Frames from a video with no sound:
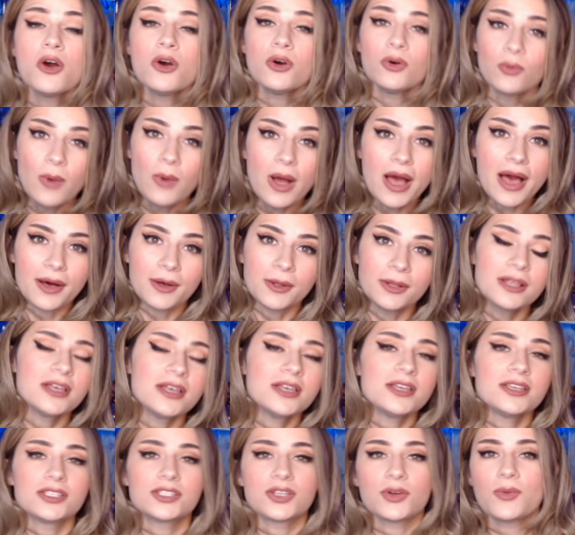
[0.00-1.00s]
Well,
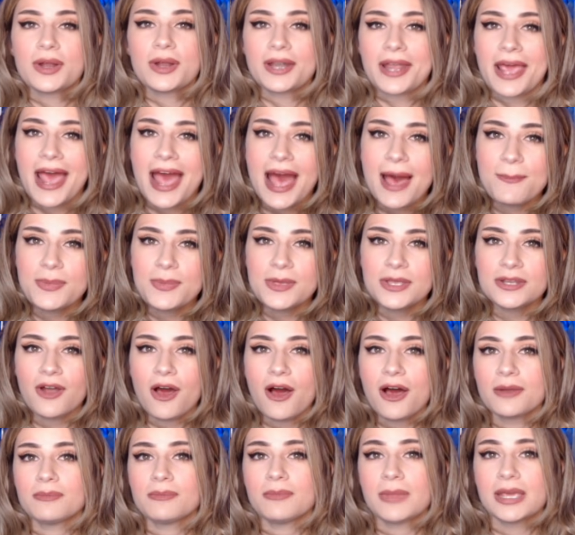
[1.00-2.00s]
so what happened
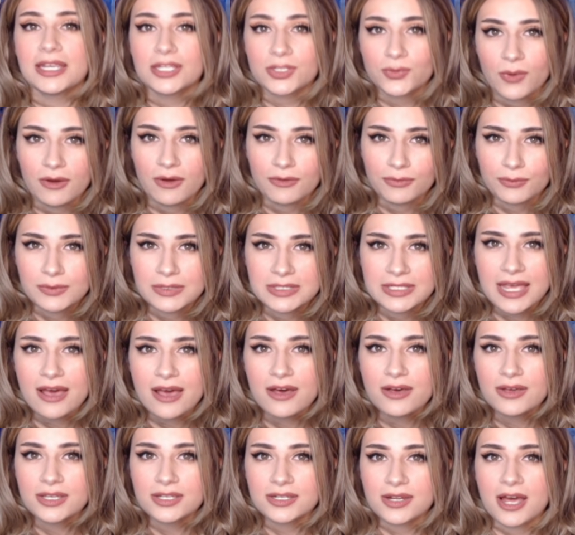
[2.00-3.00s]
on May twelfth was
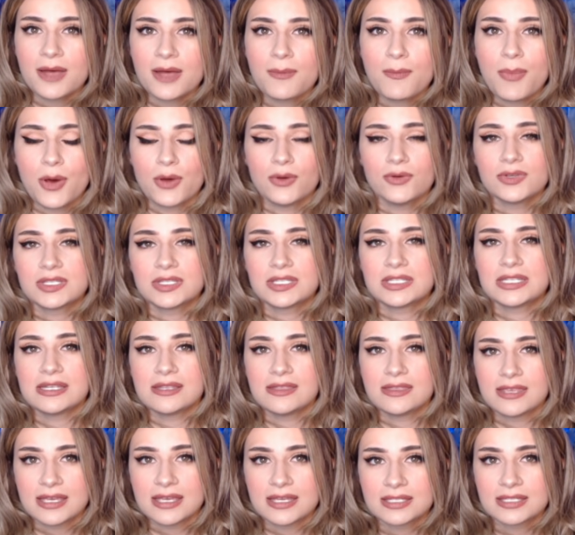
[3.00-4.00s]
Gal Gadot
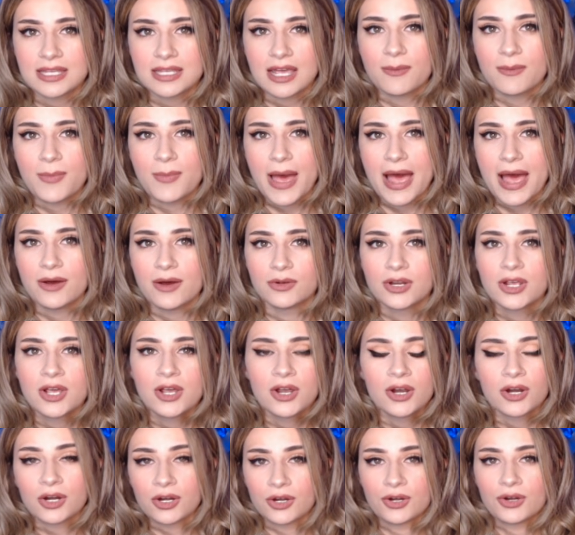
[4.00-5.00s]
posted this about
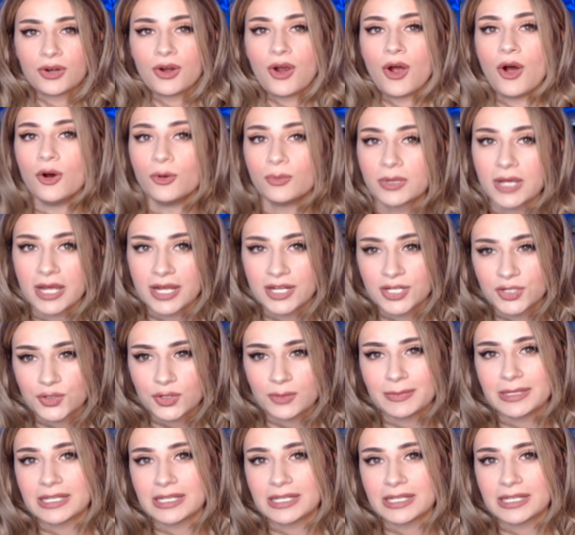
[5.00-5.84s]
her home country,